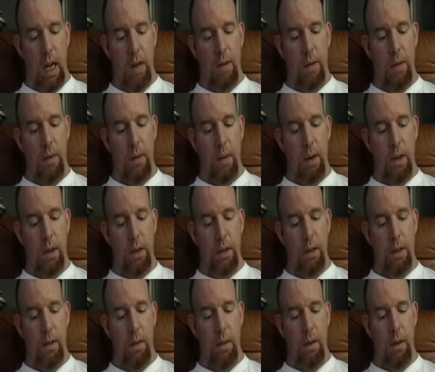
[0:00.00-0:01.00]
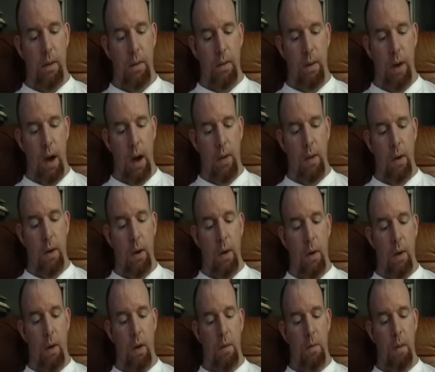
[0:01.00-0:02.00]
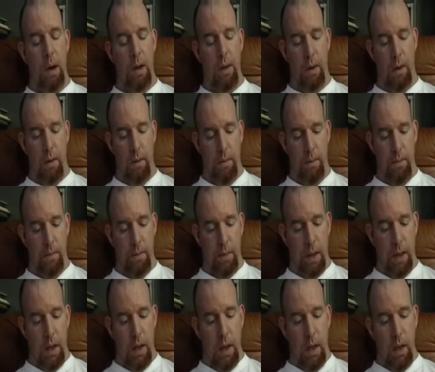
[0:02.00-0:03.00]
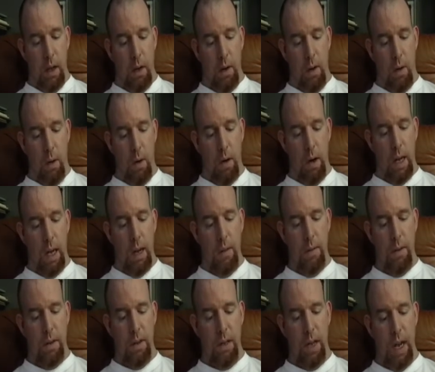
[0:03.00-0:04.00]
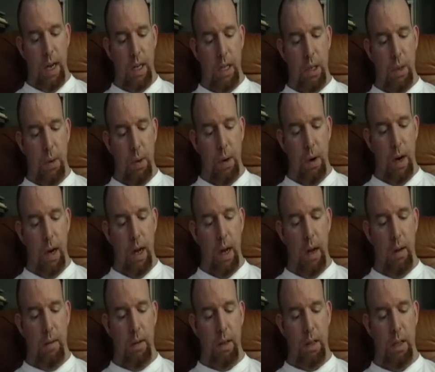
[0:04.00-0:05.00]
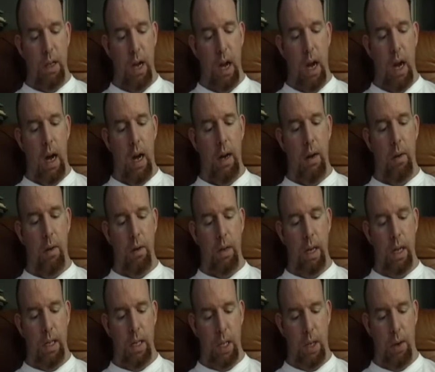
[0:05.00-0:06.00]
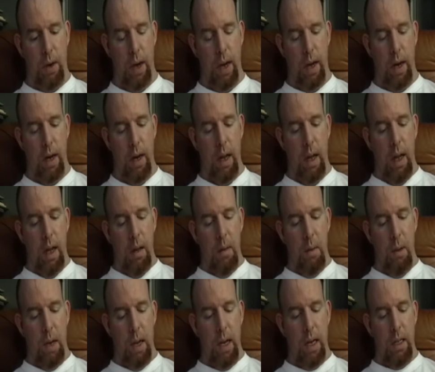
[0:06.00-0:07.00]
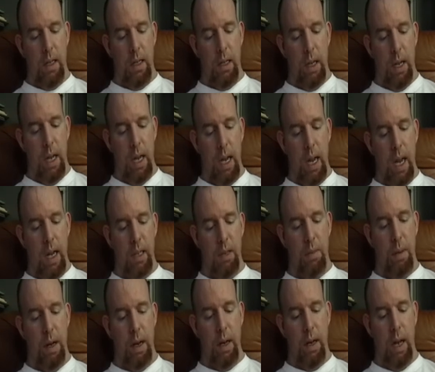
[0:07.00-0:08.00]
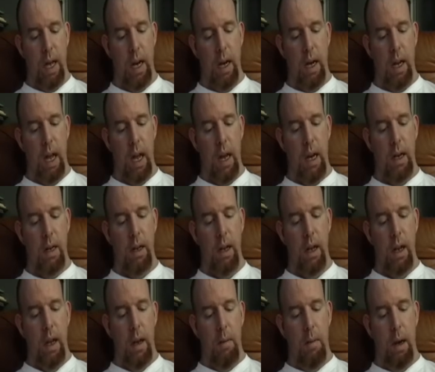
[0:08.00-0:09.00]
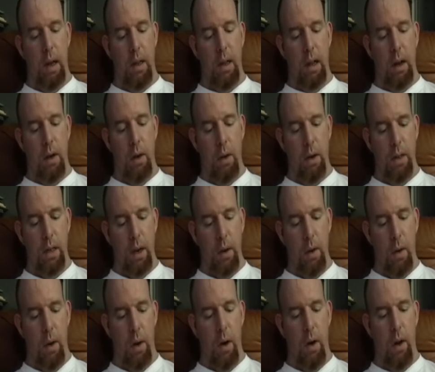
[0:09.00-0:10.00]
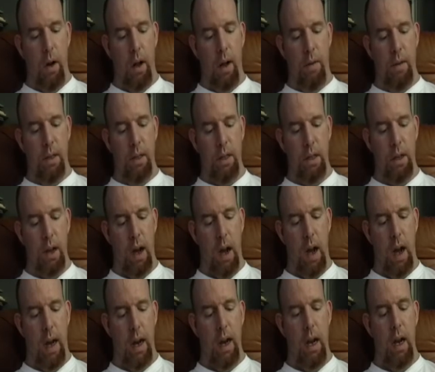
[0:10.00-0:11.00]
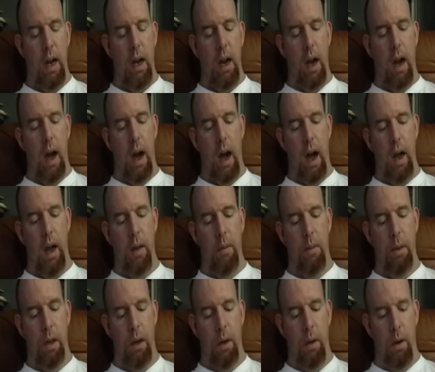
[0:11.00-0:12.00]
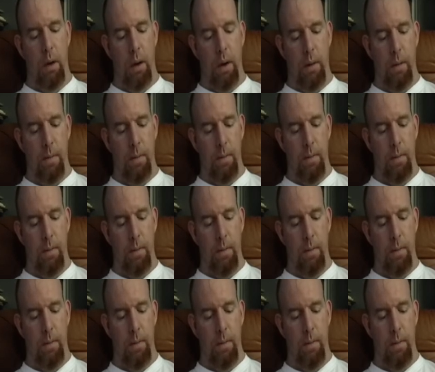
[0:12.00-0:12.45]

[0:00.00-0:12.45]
even for his father or mother, nor leave the sanctuary of his God or desecrate it, because he has been dedicated by the anointing oil of his God. I am the Lord.